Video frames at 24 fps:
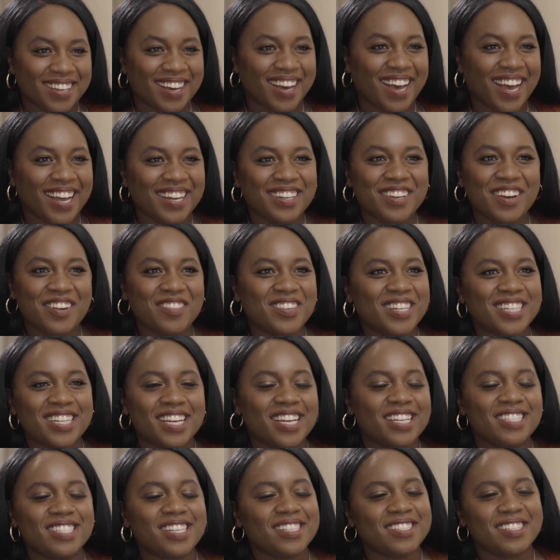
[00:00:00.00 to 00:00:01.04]
I know
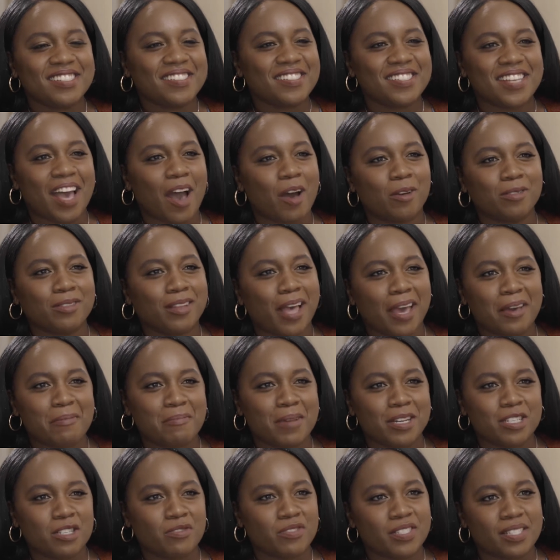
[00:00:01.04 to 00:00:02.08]
it doesn't sound like
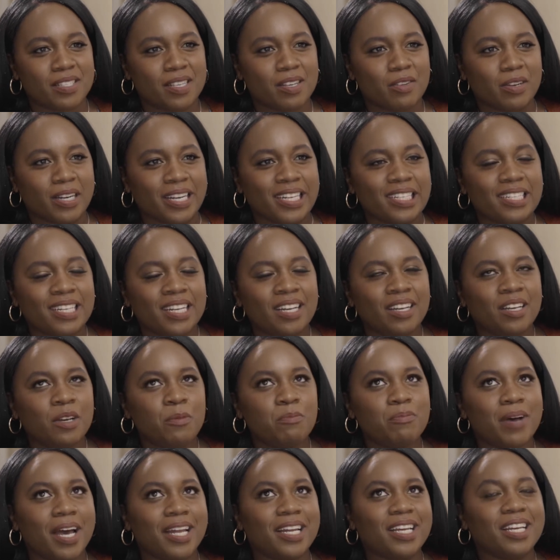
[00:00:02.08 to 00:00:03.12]
much of a secret,
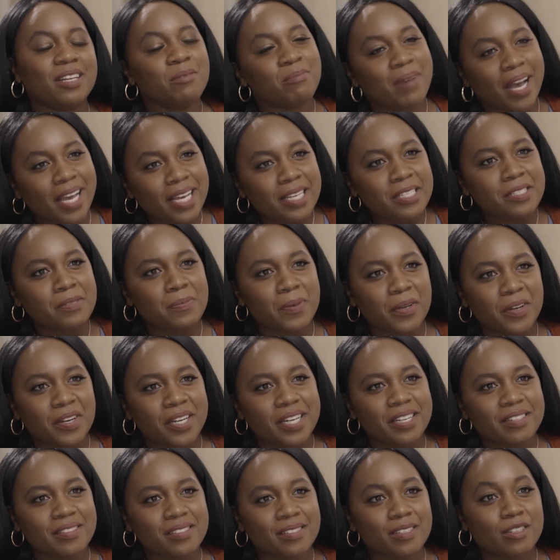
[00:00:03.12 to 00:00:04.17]
but in my
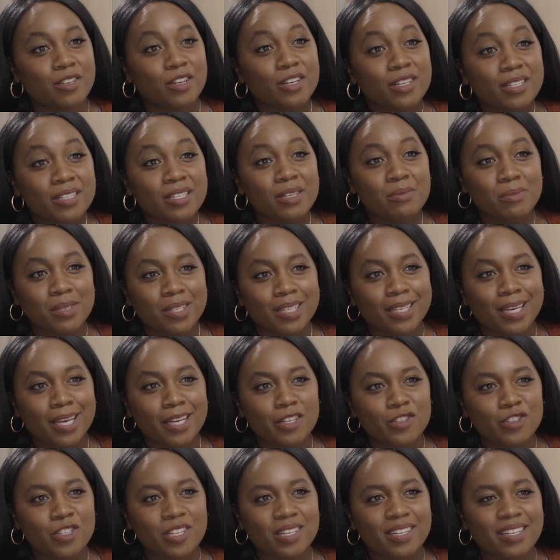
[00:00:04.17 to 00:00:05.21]
experience, good
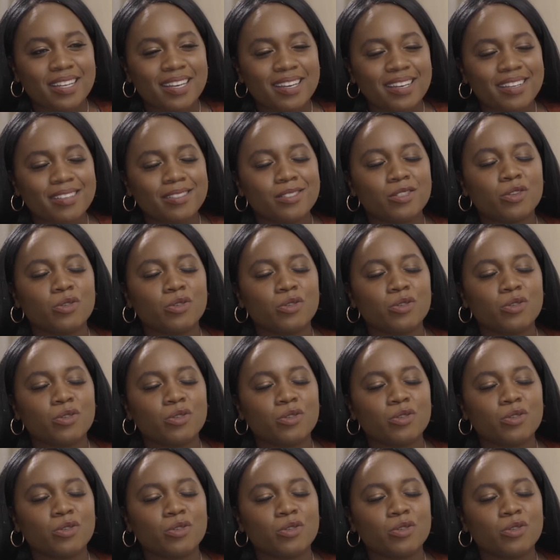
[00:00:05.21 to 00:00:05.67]
communication is